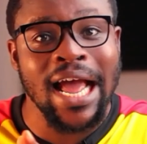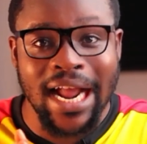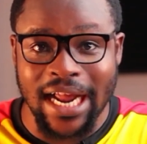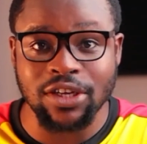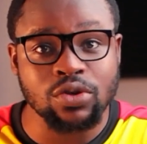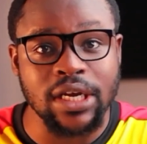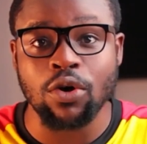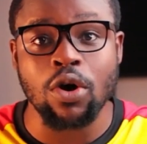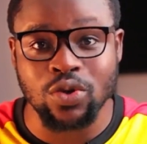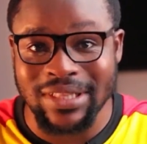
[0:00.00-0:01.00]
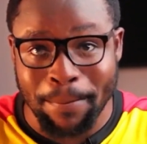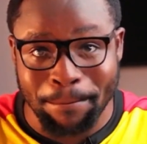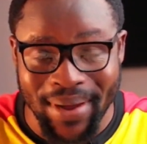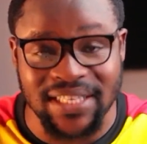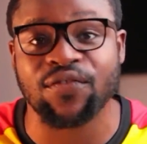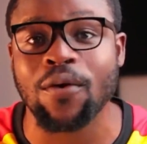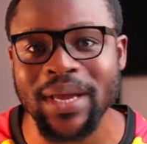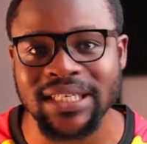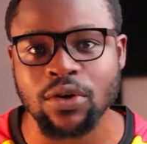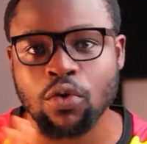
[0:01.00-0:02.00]
can use and also the best
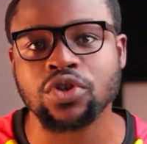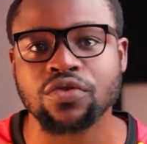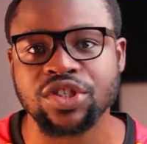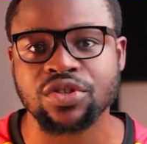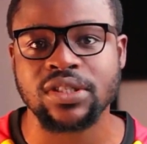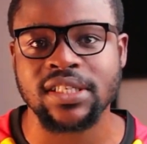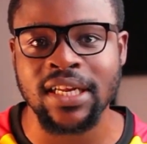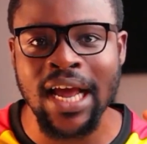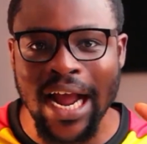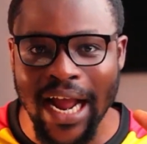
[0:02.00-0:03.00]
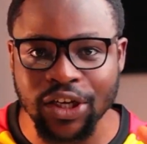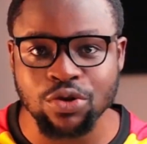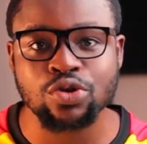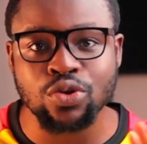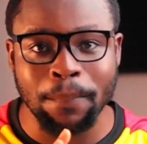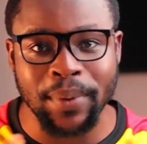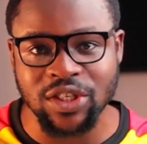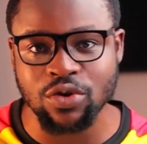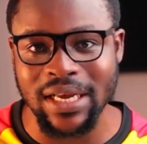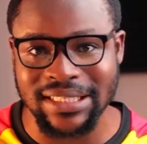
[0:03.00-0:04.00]
formation Coach Chris Hughton can use to beat
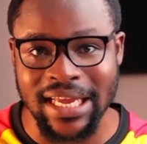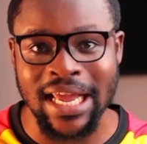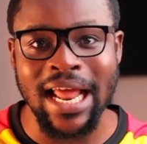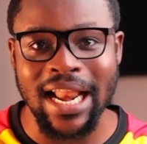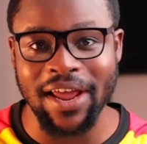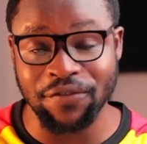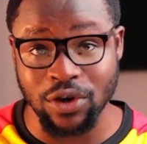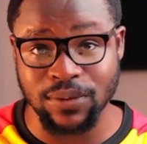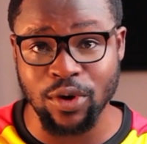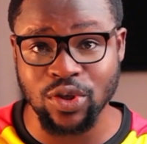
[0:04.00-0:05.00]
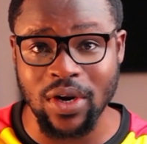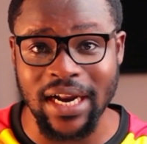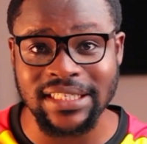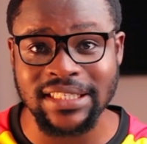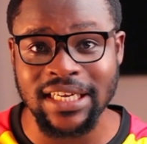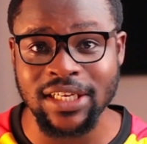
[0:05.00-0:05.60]
USA live here on Sports Corner GA.